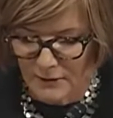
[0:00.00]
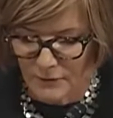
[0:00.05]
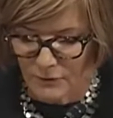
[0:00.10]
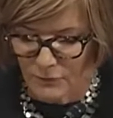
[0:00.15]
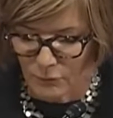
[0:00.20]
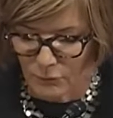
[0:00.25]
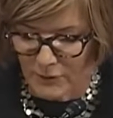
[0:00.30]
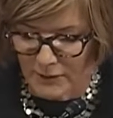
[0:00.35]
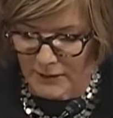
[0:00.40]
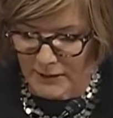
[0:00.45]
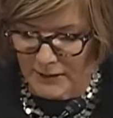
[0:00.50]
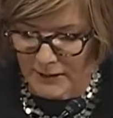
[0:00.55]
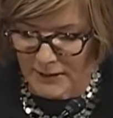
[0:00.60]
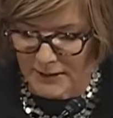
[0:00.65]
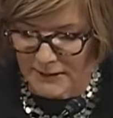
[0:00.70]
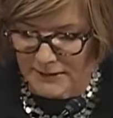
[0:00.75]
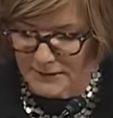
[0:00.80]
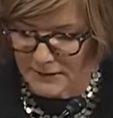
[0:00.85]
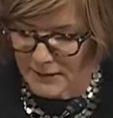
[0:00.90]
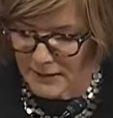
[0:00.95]
the
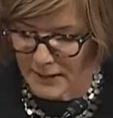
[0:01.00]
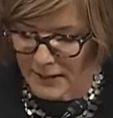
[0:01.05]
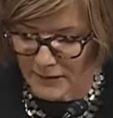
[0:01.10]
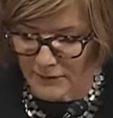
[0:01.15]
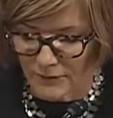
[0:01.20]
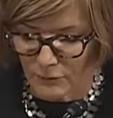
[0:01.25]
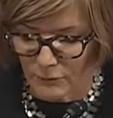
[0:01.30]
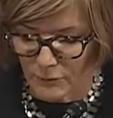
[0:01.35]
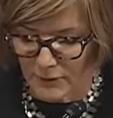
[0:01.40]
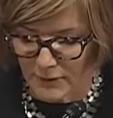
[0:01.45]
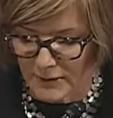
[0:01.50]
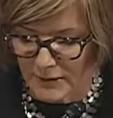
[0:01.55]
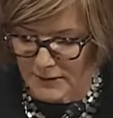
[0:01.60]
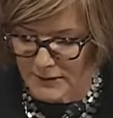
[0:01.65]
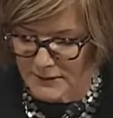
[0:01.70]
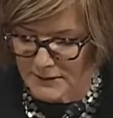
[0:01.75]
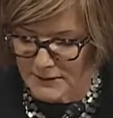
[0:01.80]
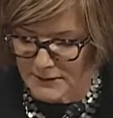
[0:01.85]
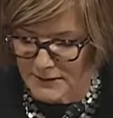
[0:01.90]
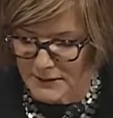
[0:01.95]
willingness
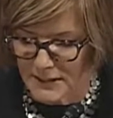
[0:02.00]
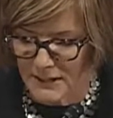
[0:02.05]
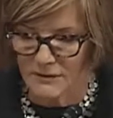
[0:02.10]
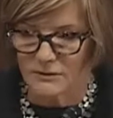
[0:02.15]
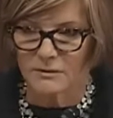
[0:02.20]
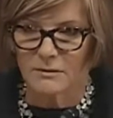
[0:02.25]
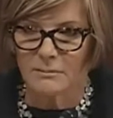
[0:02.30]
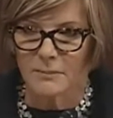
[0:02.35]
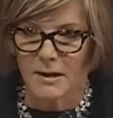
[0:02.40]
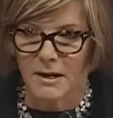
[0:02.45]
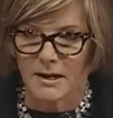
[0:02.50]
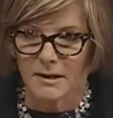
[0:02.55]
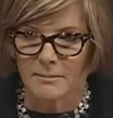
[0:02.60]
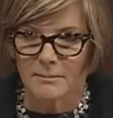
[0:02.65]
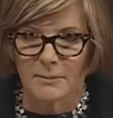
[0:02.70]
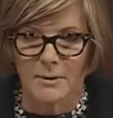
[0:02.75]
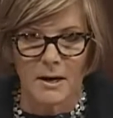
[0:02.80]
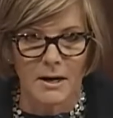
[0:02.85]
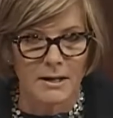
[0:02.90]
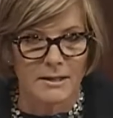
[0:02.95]
to hit the
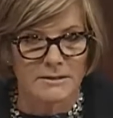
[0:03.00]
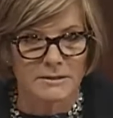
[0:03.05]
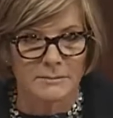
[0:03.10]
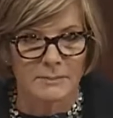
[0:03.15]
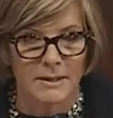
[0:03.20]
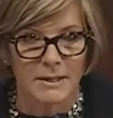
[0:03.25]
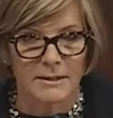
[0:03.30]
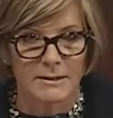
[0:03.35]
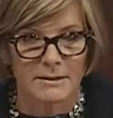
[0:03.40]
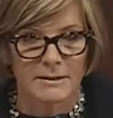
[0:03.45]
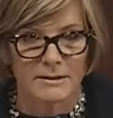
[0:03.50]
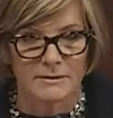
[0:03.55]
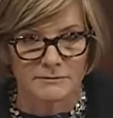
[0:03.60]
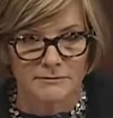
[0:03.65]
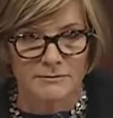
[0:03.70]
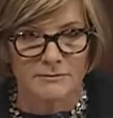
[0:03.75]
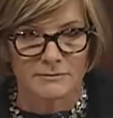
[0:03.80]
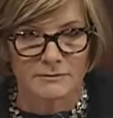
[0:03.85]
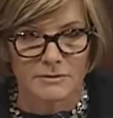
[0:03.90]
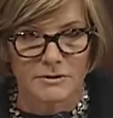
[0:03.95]
pause button
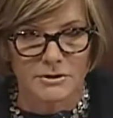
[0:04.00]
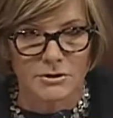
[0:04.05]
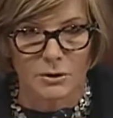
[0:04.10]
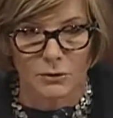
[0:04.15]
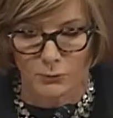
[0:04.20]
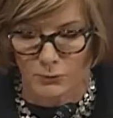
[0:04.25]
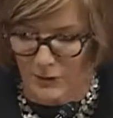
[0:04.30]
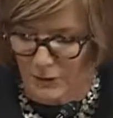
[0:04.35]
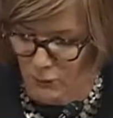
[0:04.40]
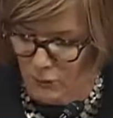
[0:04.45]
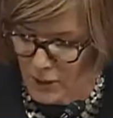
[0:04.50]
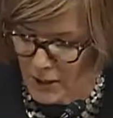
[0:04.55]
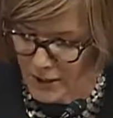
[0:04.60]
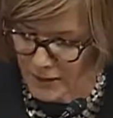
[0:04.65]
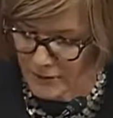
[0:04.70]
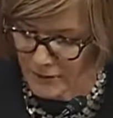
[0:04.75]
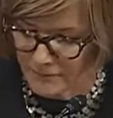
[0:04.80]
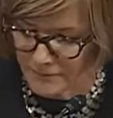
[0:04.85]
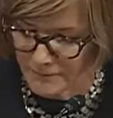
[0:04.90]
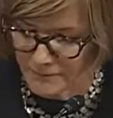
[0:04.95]
if so
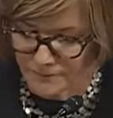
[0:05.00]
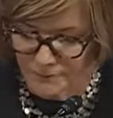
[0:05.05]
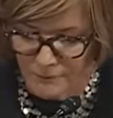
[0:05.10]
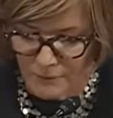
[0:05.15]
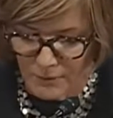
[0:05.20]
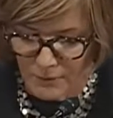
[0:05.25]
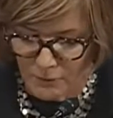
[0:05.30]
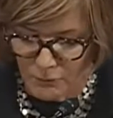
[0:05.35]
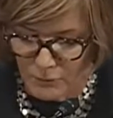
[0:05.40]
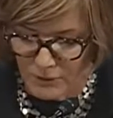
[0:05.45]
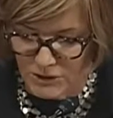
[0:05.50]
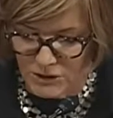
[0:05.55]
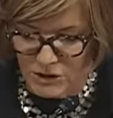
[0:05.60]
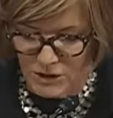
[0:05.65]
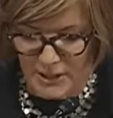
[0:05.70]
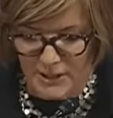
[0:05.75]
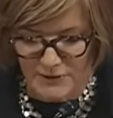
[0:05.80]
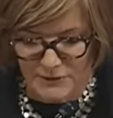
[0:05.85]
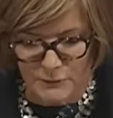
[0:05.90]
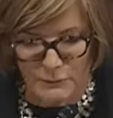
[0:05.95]
required, which,
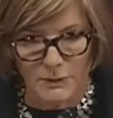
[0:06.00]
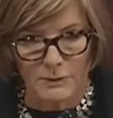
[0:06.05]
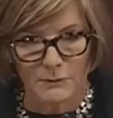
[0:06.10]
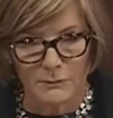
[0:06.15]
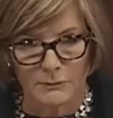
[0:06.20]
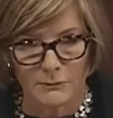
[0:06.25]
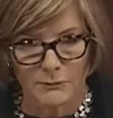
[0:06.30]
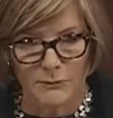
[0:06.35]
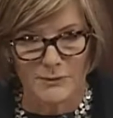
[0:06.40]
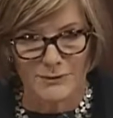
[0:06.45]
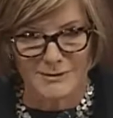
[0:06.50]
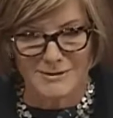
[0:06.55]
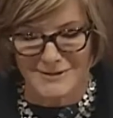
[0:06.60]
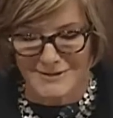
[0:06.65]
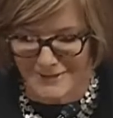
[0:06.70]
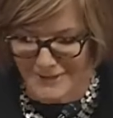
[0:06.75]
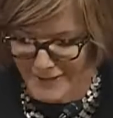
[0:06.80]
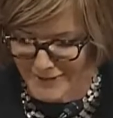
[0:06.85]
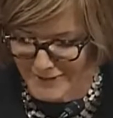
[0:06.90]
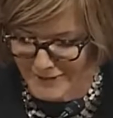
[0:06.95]
as we will
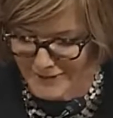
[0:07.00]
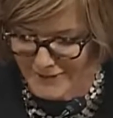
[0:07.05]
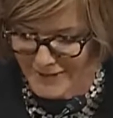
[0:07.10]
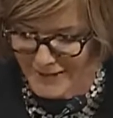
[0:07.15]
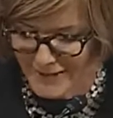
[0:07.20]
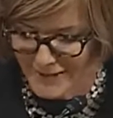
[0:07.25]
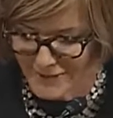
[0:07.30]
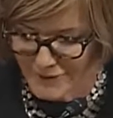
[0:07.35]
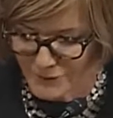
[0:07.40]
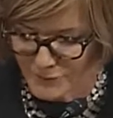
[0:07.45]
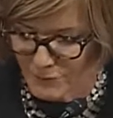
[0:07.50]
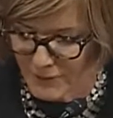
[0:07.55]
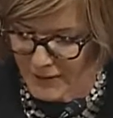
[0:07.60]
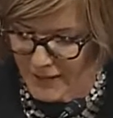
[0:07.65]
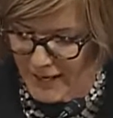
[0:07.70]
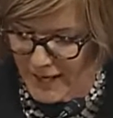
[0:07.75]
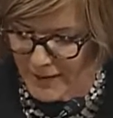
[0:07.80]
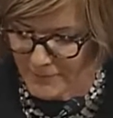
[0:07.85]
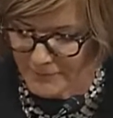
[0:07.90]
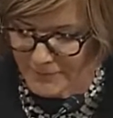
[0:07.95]
discuss today, is what
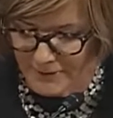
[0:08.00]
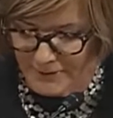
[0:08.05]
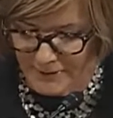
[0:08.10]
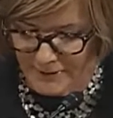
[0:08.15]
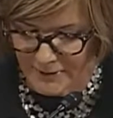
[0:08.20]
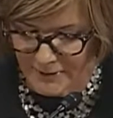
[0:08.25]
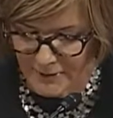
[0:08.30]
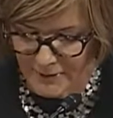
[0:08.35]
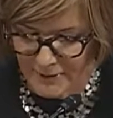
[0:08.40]
happened.